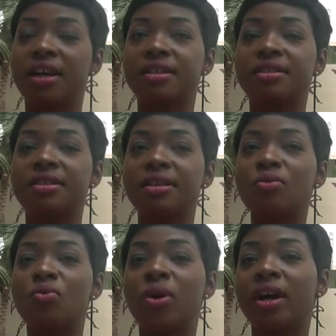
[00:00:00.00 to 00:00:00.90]
and see
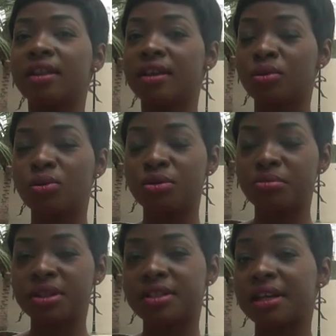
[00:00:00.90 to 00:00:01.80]
where there
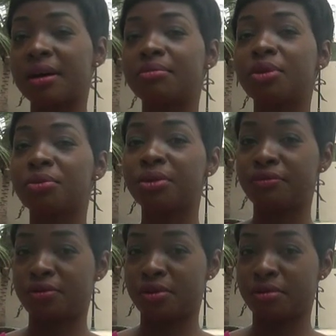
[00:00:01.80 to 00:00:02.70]
could be some
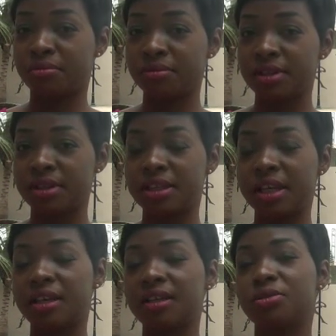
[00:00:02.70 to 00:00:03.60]
reform,
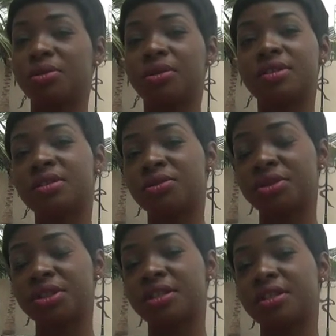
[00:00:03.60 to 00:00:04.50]
taking into
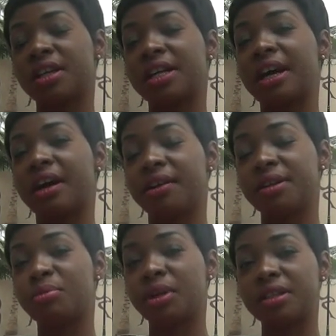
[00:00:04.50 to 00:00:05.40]
consideration the
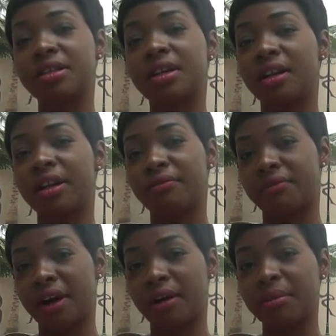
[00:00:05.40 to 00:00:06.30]
current political
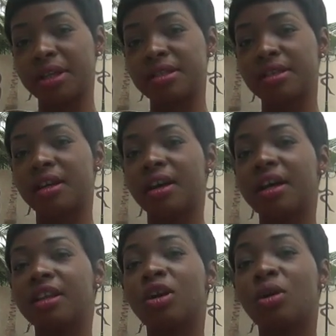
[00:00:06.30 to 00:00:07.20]
environment
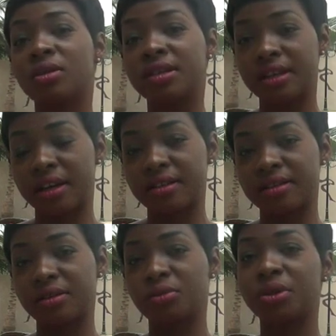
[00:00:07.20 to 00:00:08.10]
and the
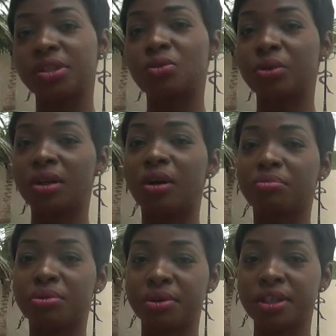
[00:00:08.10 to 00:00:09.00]
context in which we
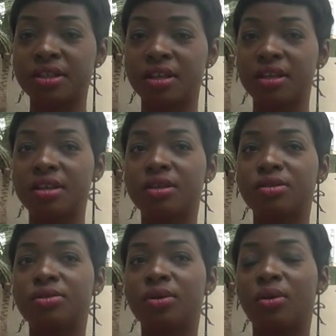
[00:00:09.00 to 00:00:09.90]
operate.
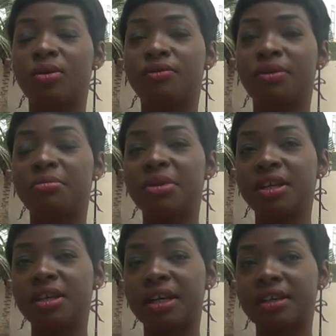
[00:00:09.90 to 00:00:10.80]
So for
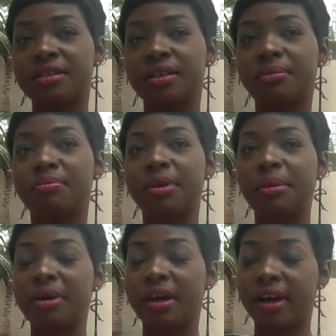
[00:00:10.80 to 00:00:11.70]
me, as a
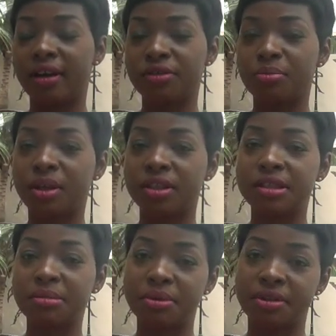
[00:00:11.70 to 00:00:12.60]
health
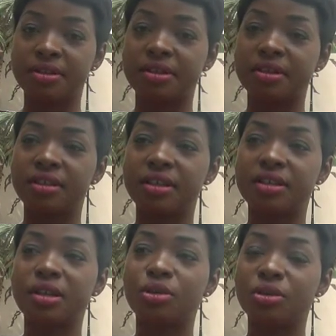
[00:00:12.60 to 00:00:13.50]
policy person,
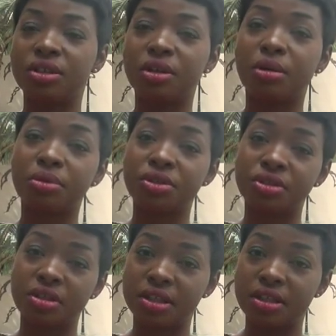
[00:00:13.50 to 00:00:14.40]
it's a golden
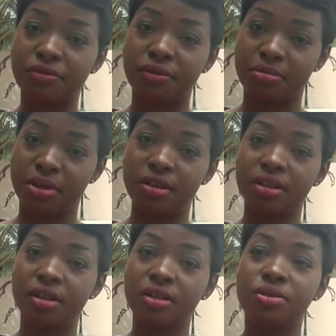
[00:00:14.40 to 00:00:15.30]
opportunity for me
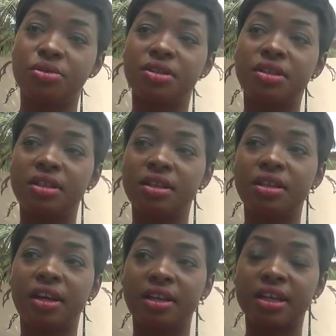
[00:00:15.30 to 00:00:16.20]
to
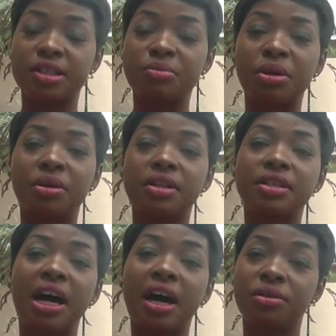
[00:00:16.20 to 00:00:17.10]
see and
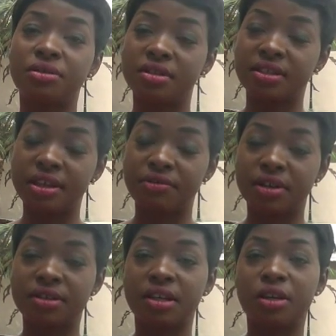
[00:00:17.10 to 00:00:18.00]
experience how
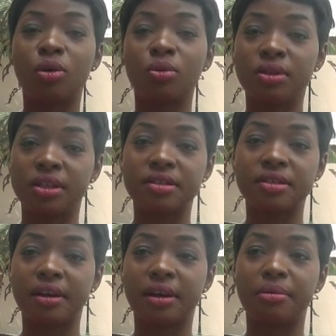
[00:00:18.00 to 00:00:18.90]
several
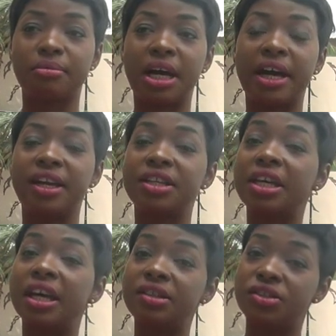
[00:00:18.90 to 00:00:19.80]
stakeholders are
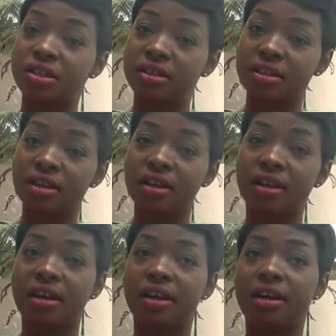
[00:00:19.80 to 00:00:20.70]
engaging,
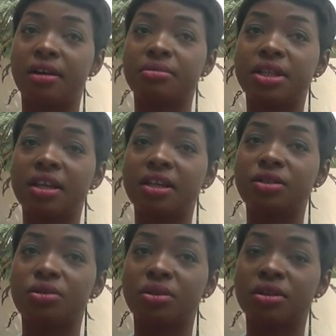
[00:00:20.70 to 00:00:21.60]
taking
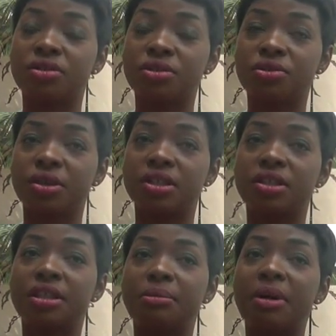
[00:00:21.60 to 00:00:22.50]
into
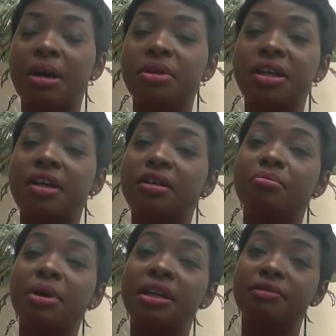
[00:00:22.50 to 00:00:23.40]
consideration the public health
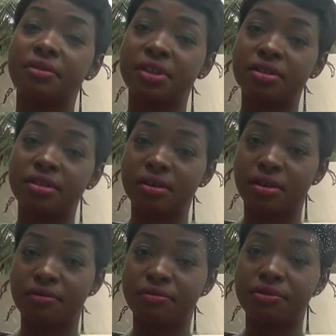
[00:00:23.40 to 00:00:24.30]
benefits
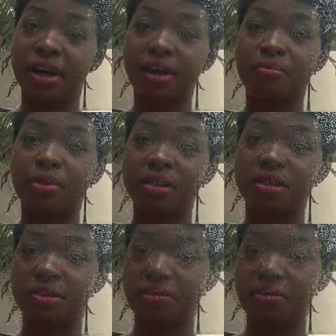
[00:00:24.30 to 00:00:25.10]
of drug policy